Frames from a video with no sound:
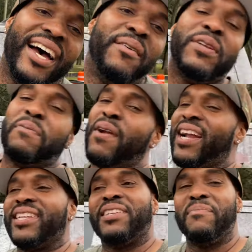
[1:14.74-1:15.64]
I'm just
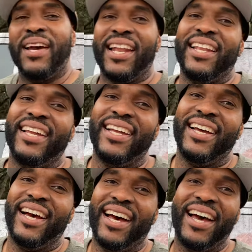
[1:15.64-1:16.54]
practicing, man.
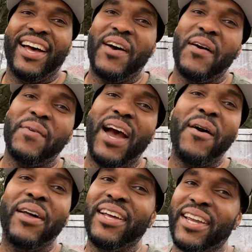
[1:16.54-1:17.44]

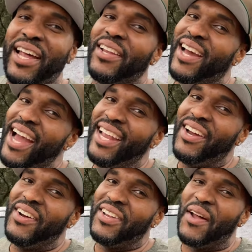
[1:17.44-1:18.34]
How I look? I look all right, though?